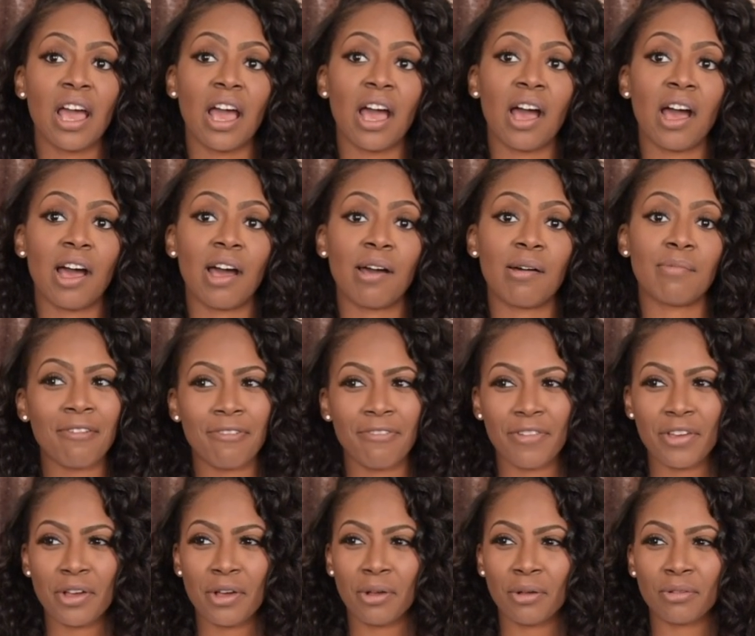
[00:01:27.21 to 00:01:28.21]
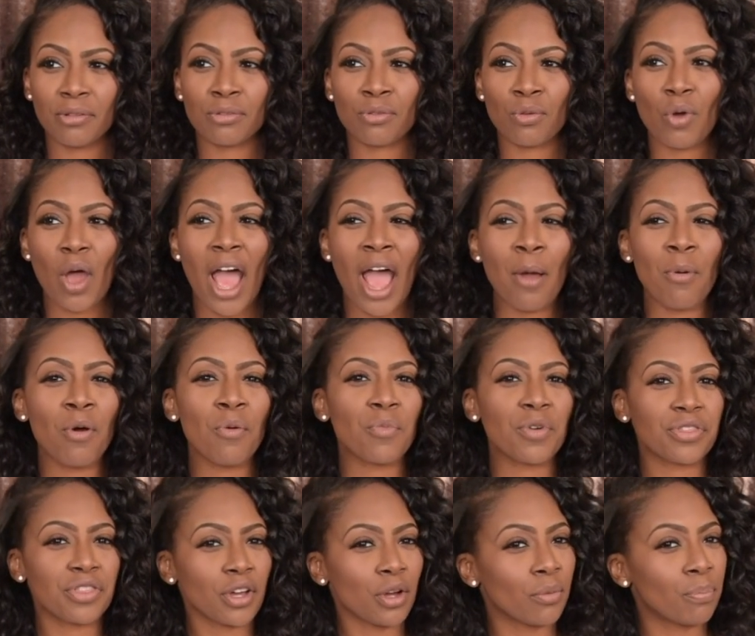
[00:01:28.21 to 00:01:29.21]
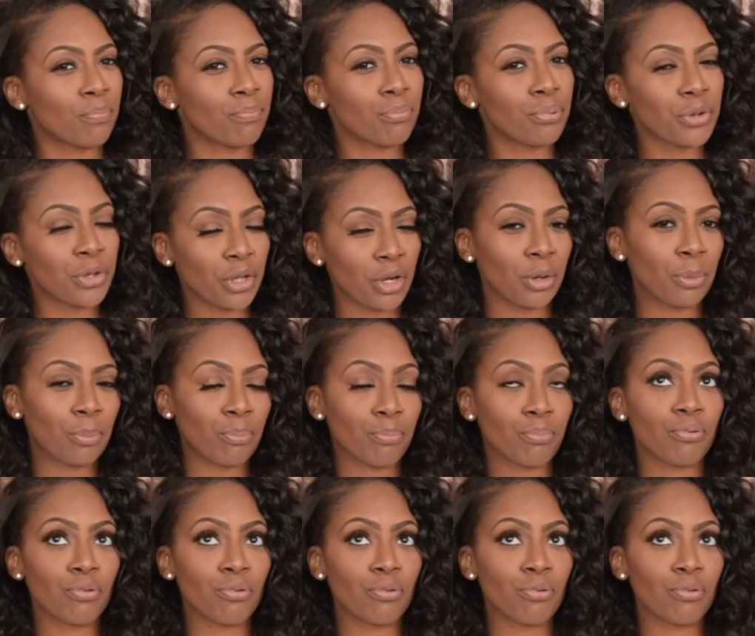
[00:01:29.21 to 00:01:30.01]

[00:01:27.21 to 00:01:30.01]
I feel I went with a pretty